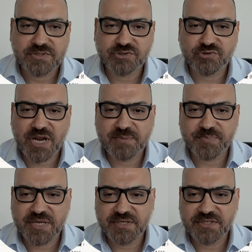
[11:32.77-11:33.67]
scrape
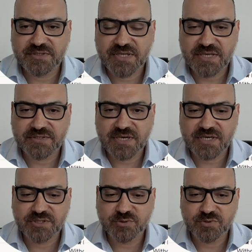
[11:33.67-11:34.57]
any data
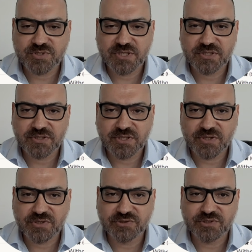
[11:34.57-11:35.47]
using the
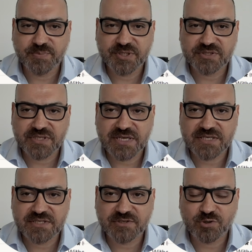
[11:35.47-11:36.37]
Thunderbit
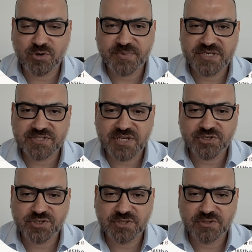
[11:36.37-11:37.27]
Chrome
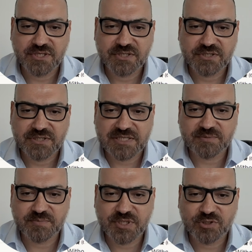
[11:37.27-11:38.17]
extension,
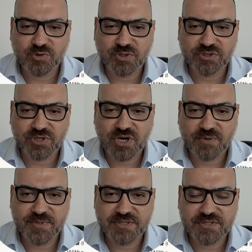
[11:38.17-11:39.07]
let me know in the
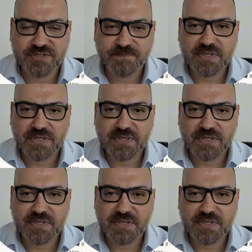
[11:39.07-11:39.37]
comments